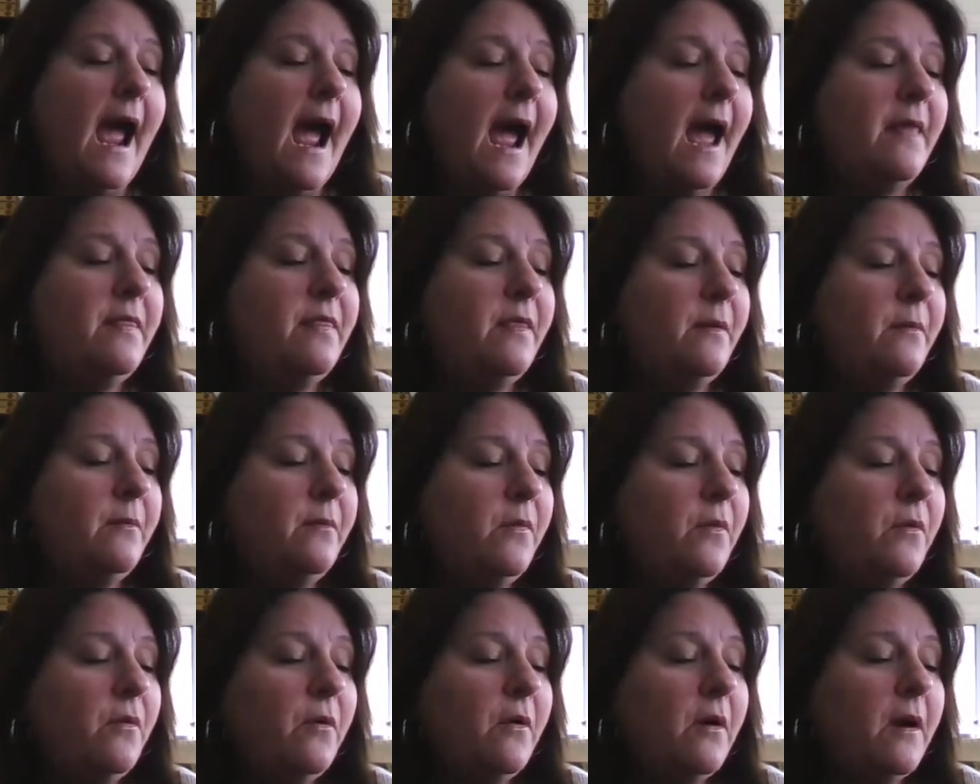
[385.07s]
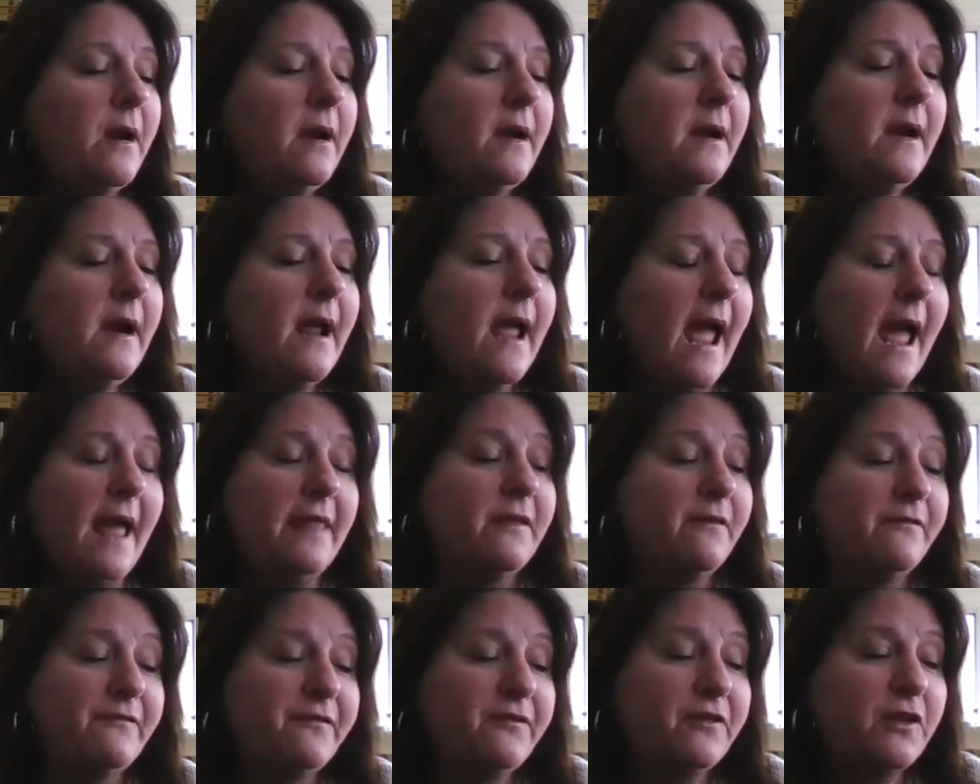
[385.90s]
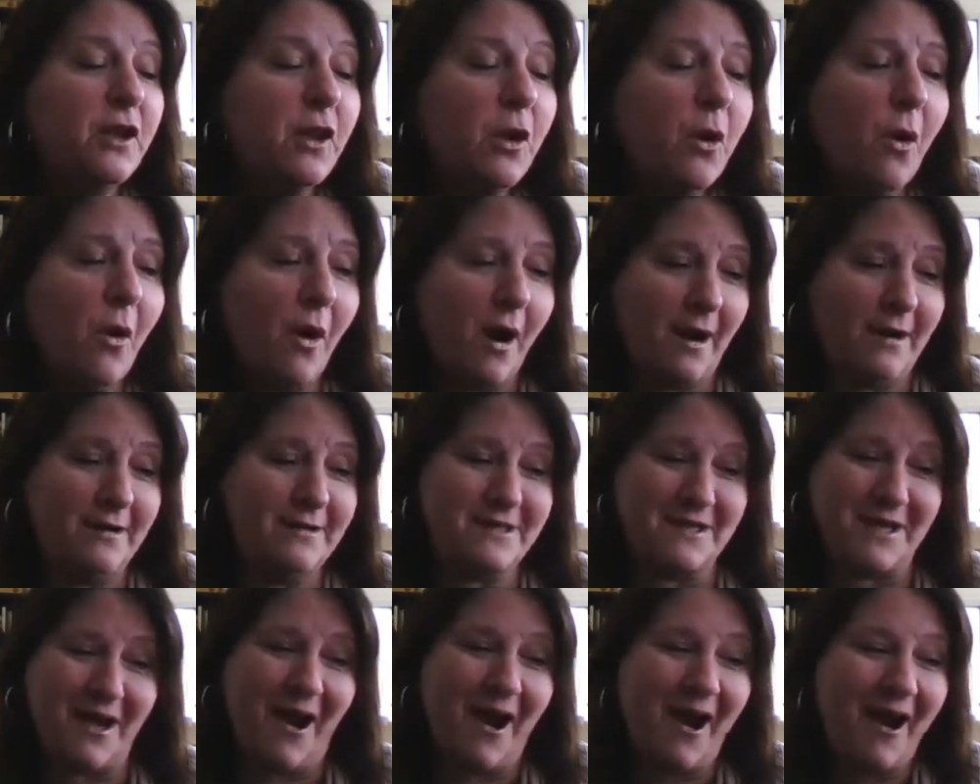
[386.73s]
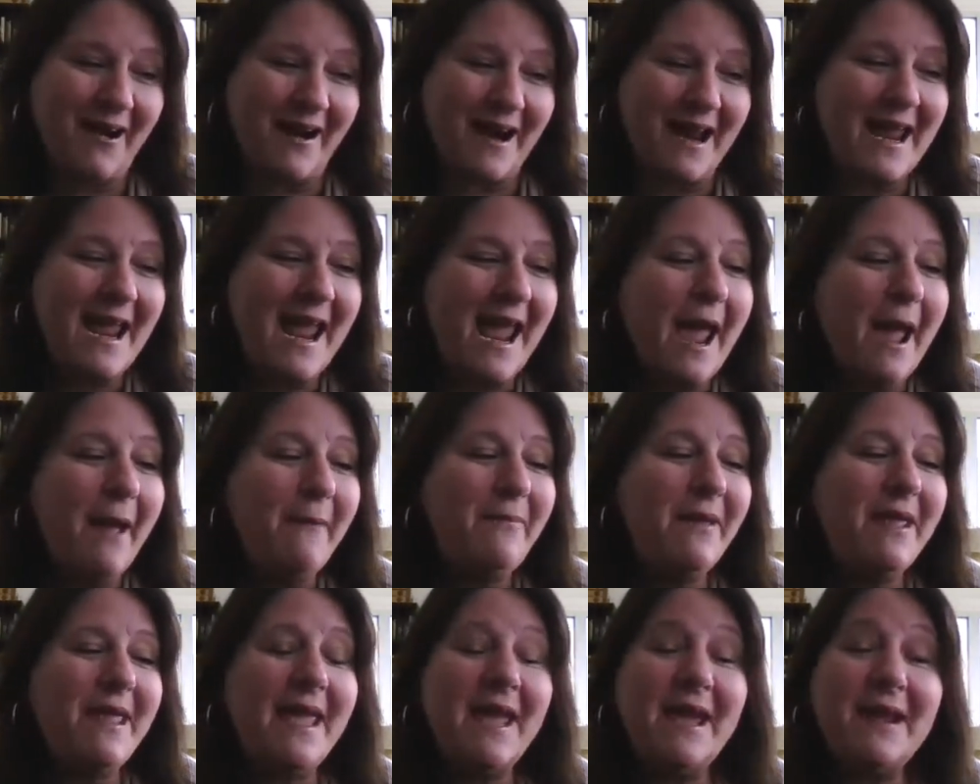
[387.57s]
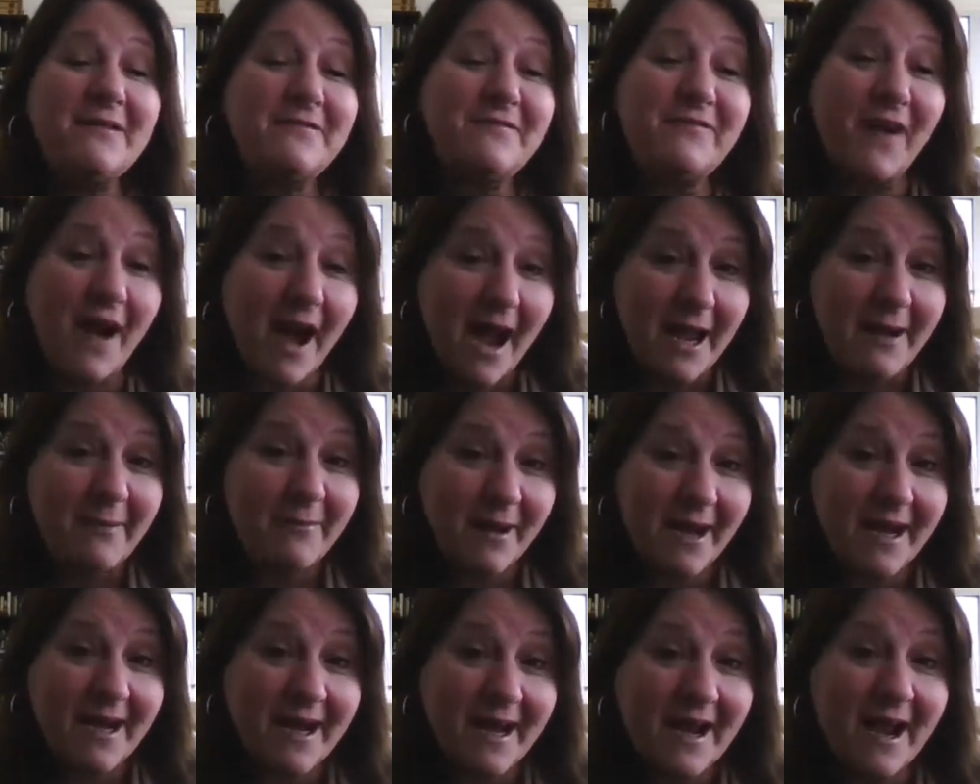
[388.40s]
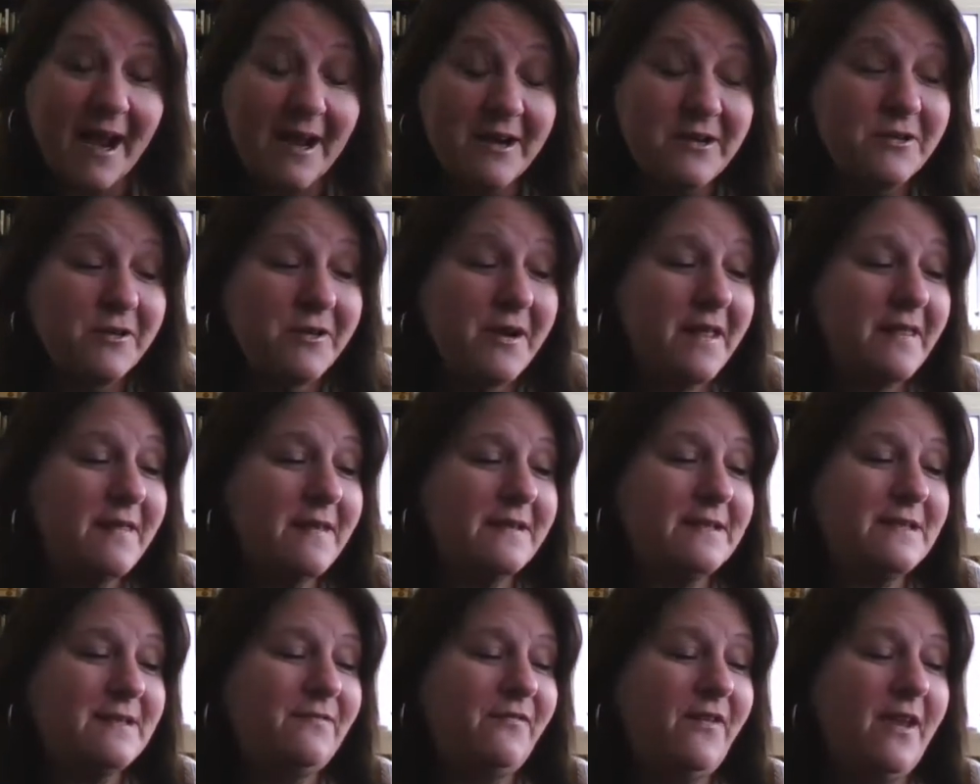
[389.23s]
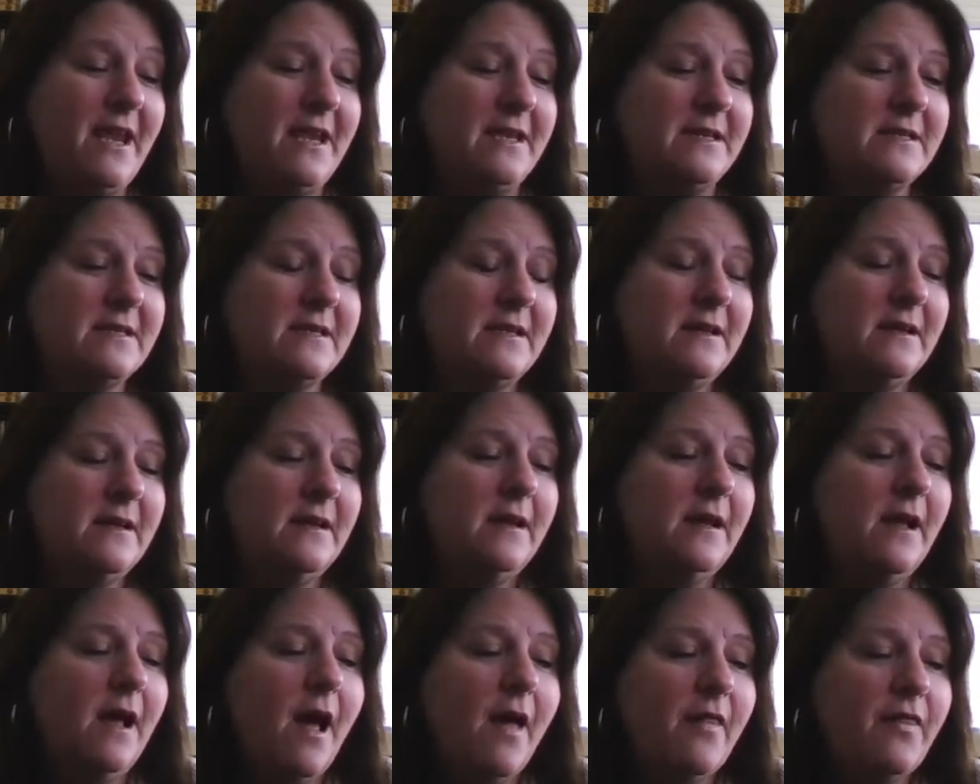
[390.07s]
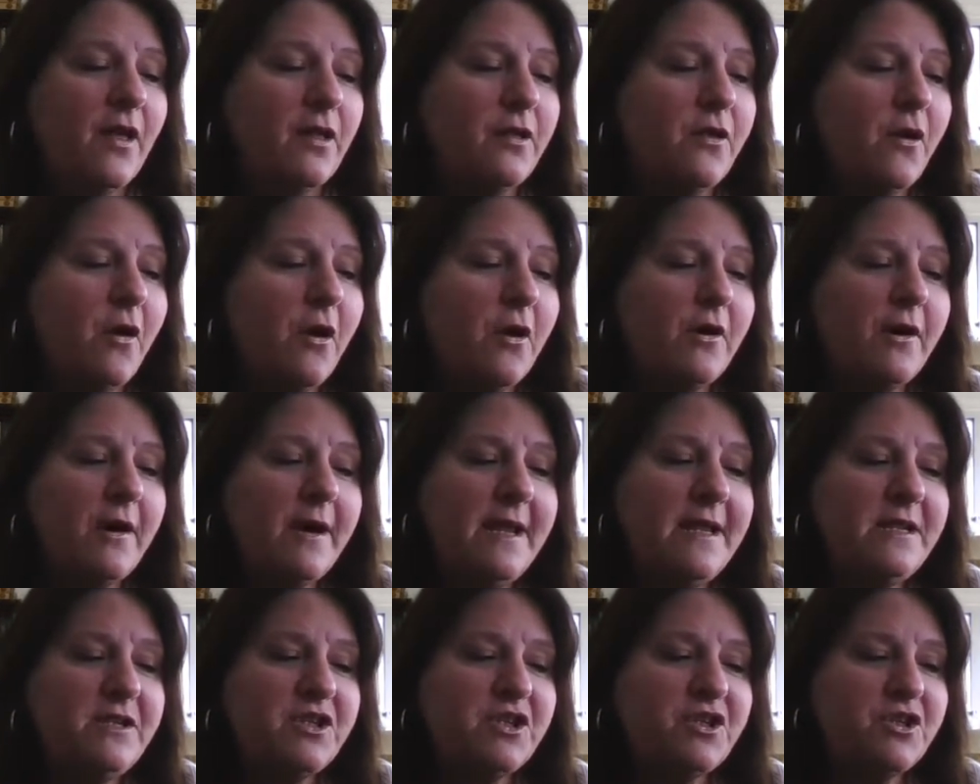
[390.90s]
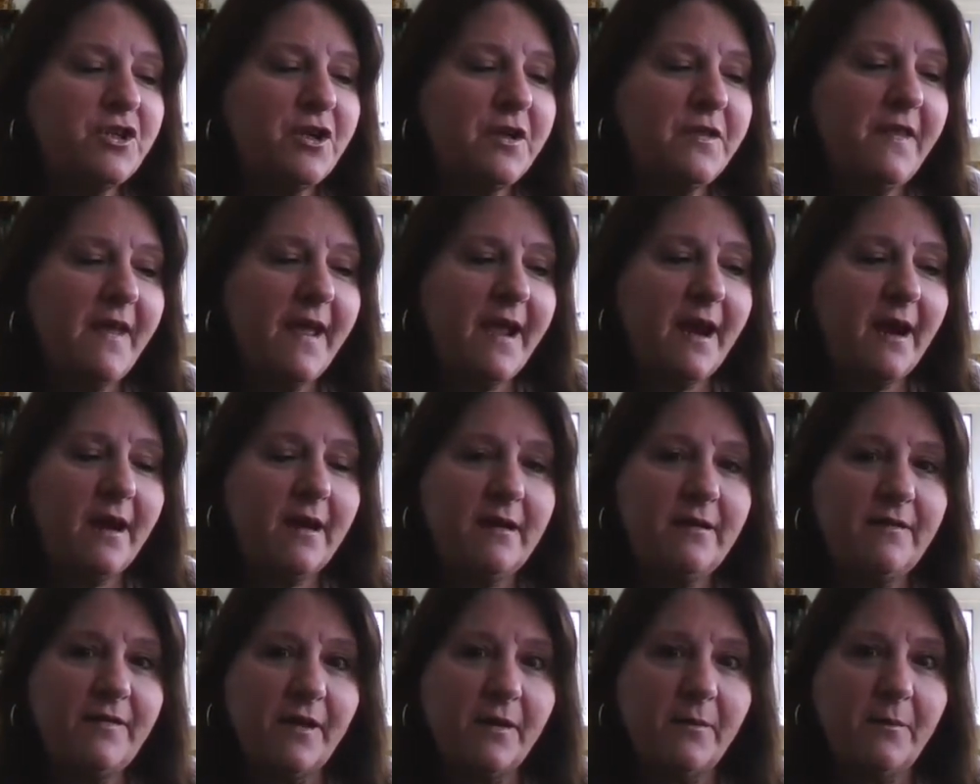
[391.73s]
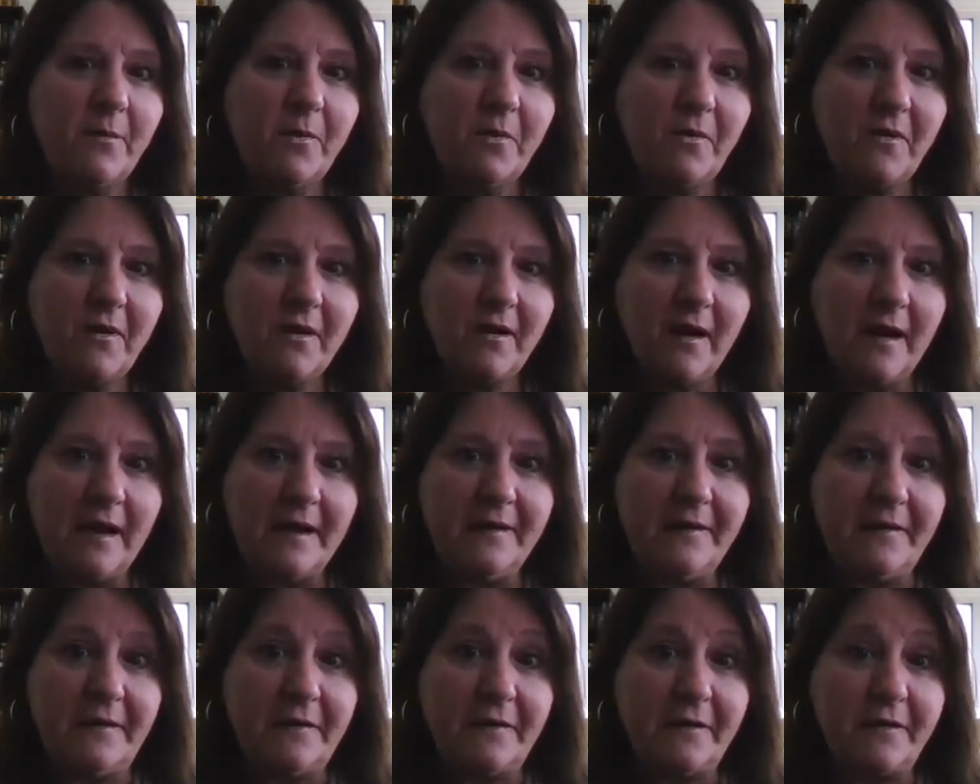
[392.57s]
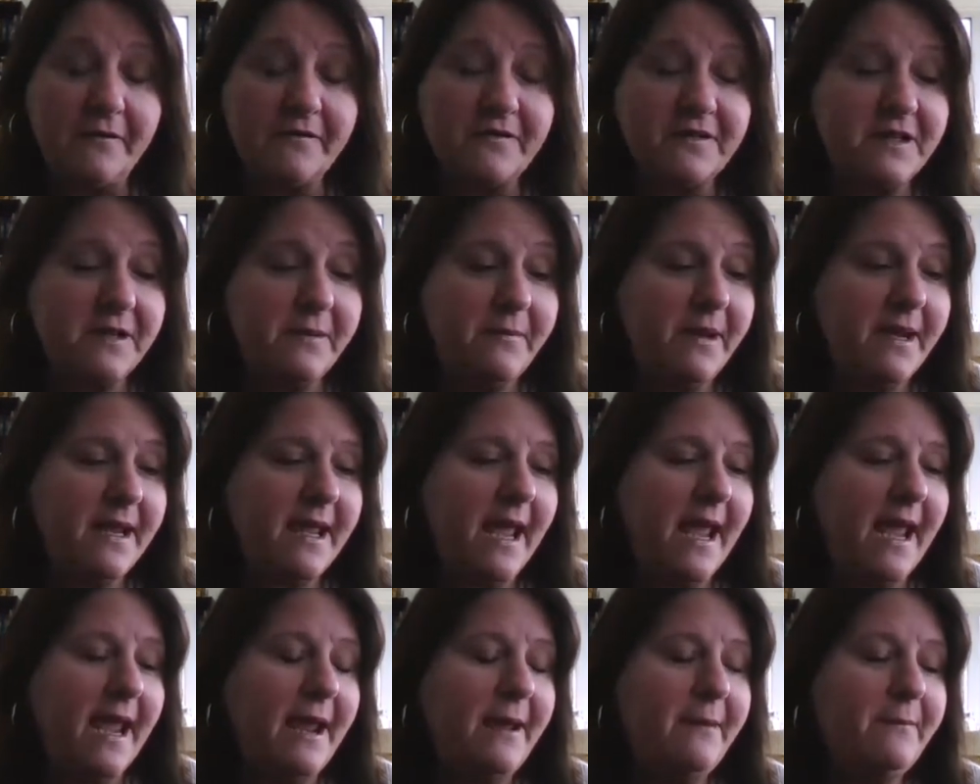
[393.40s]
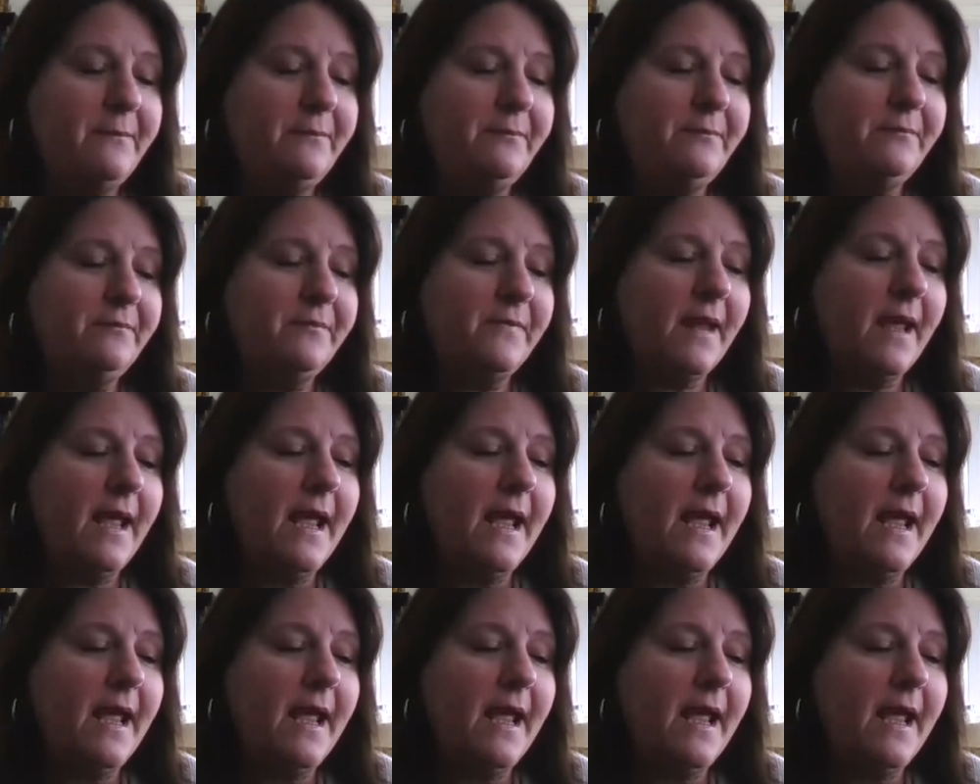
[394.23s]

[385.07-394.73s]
And the floor, began vibrating underneath his feet. The longer he stood there, the more unnerved he became.